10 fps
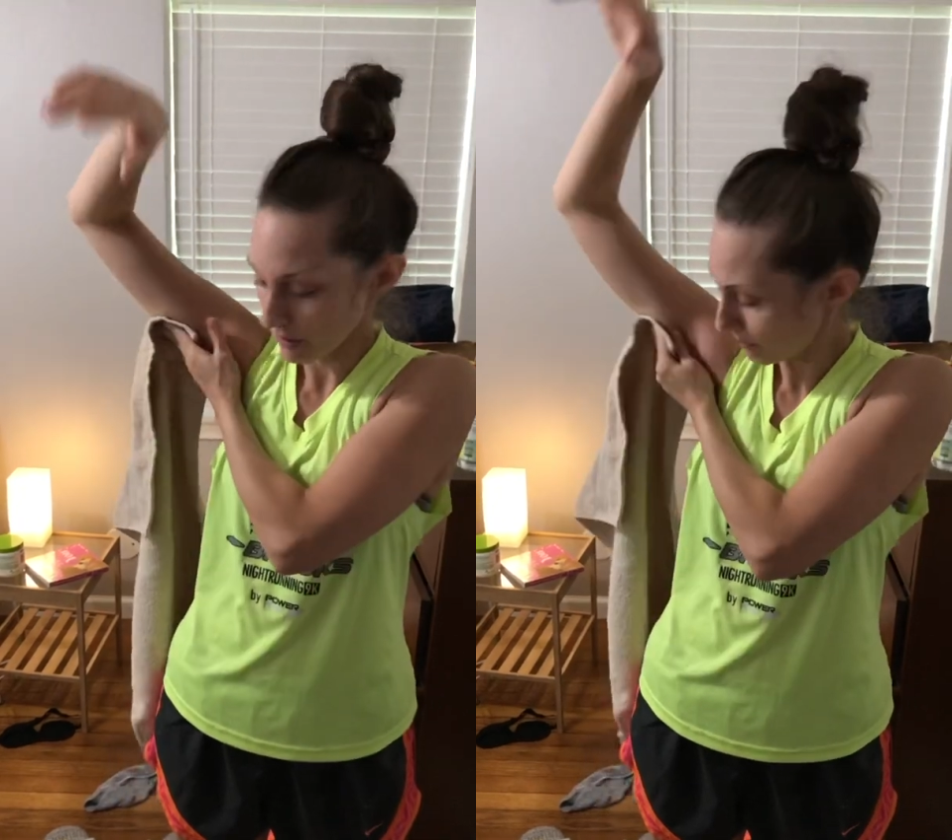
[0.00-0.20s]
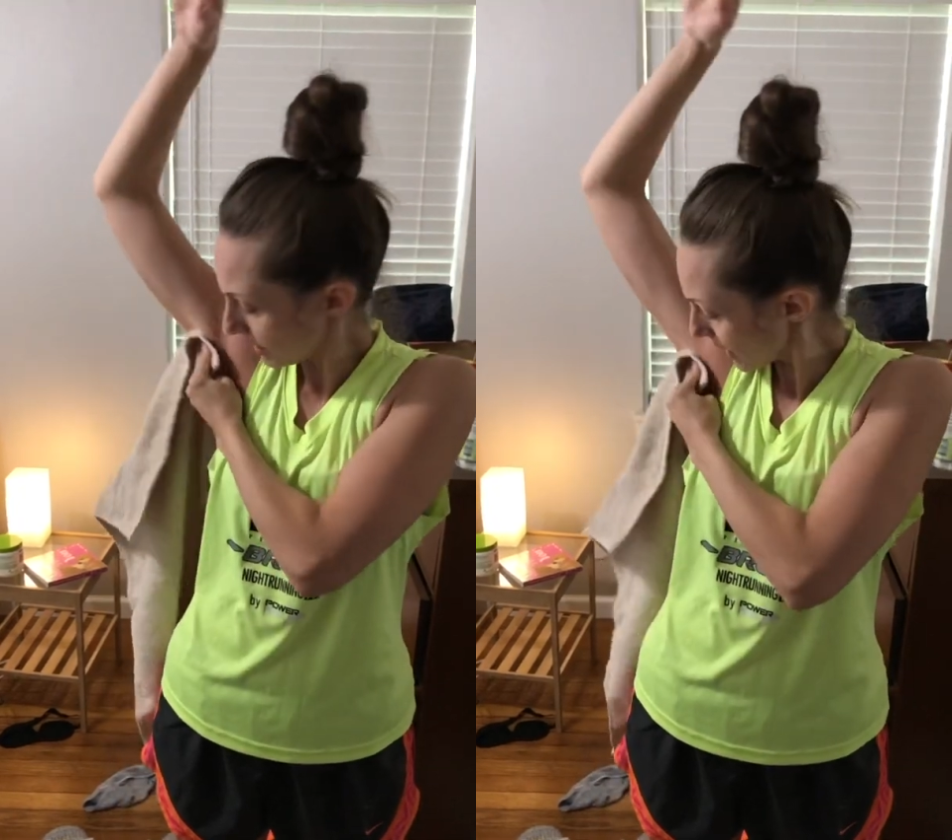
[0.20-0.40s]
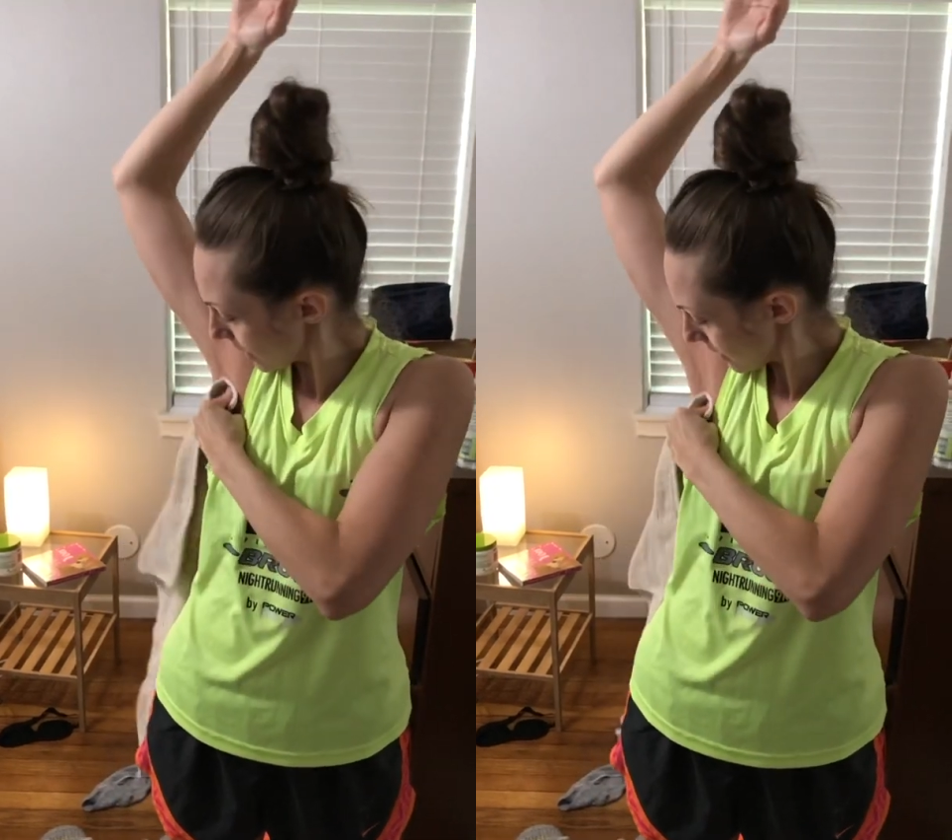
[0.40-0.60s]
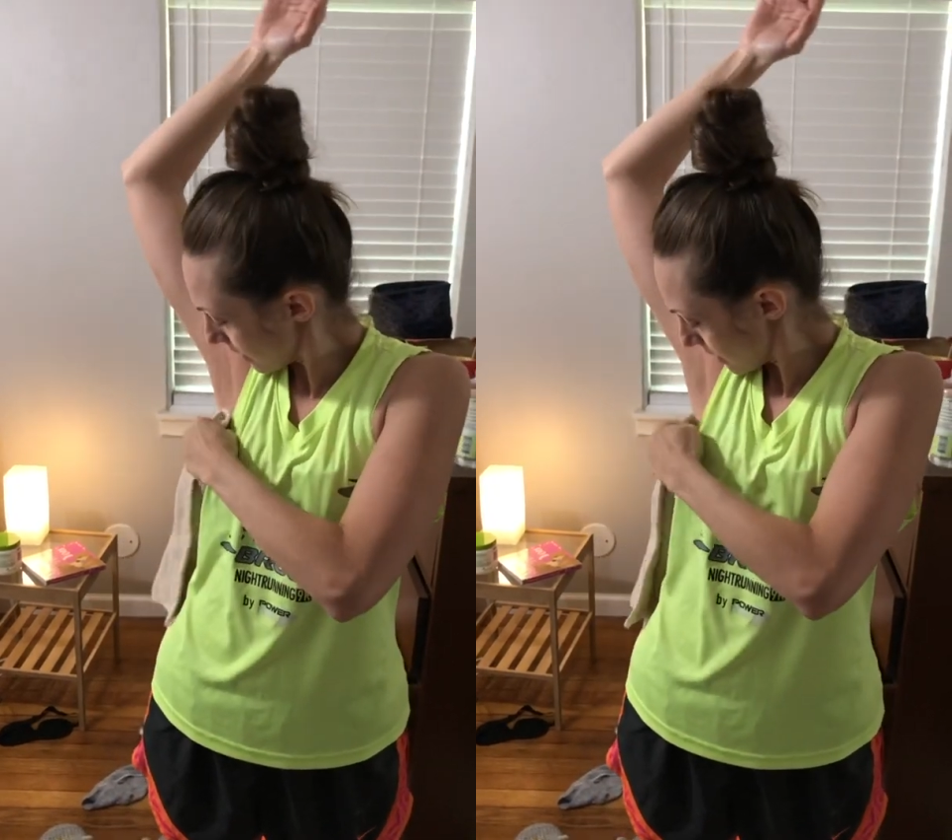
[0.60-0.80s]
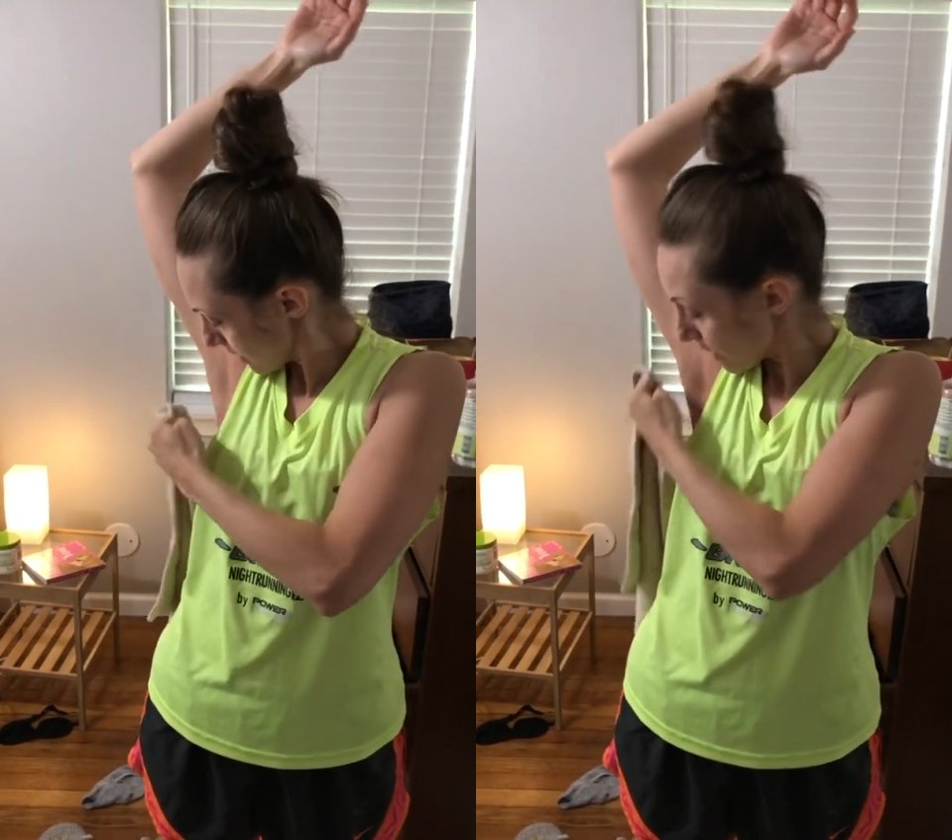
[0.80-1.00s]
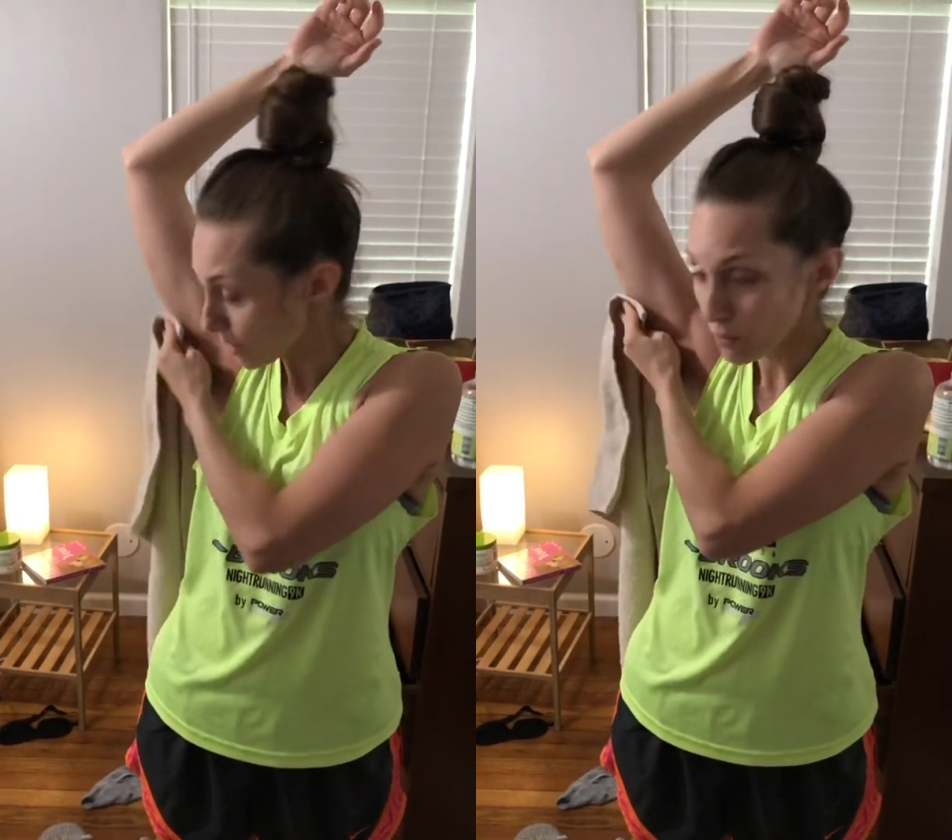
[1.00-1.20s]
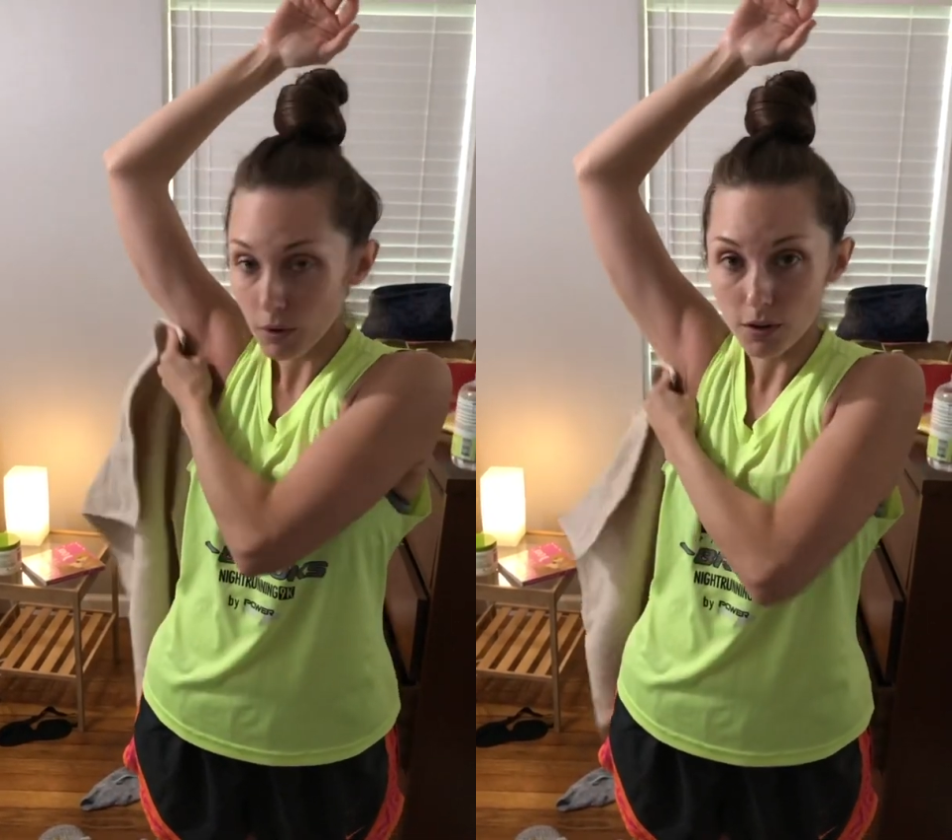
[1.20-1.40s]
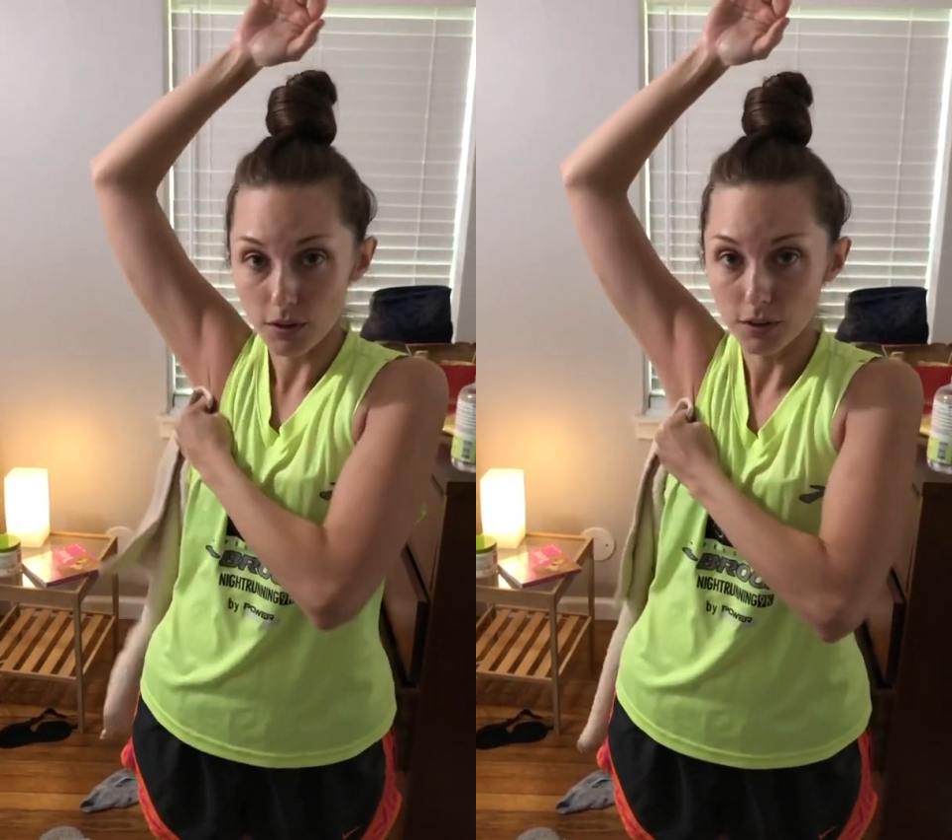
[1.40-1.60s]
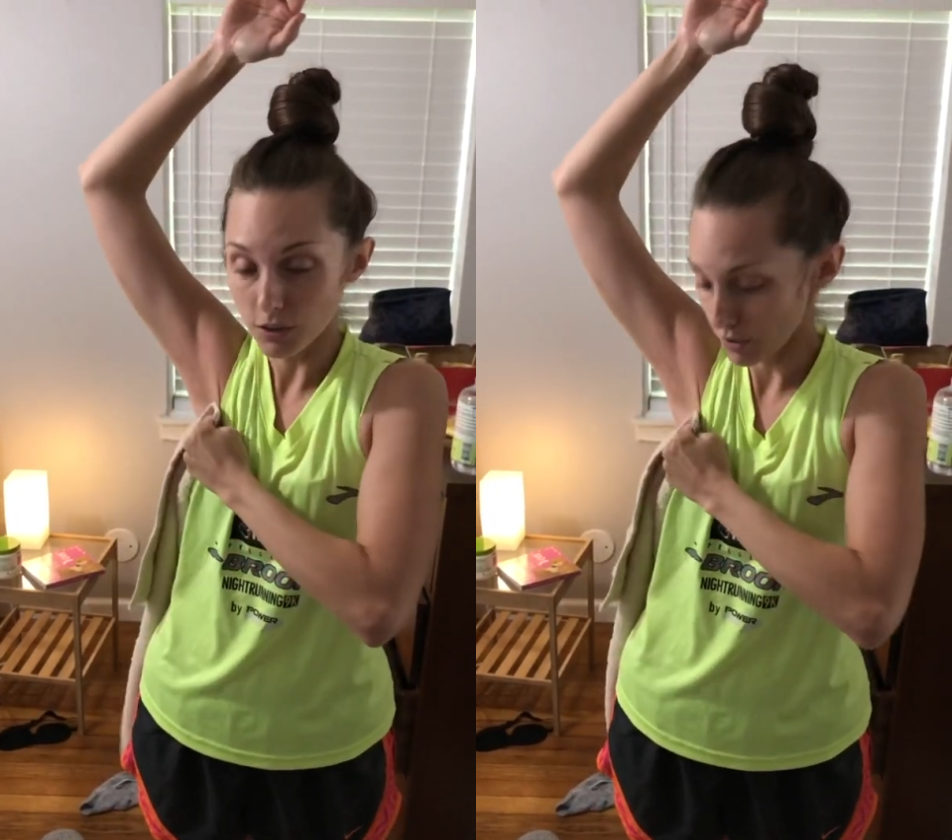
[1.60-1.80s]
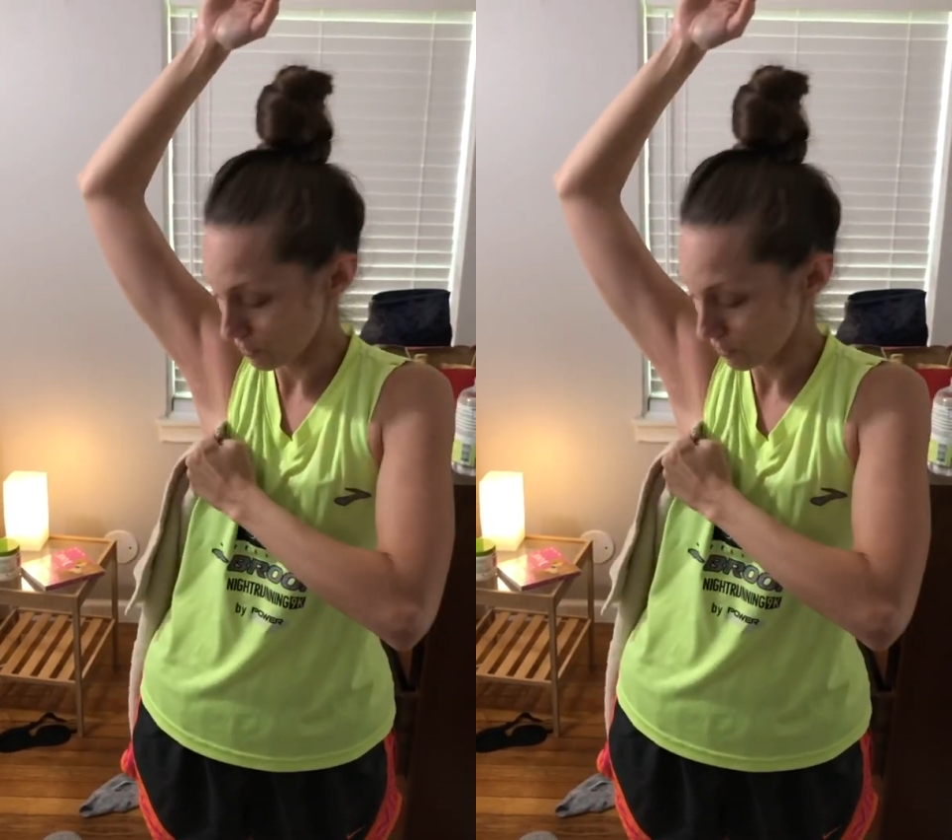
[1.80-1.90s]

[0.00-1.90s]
plate, it'll work on there too.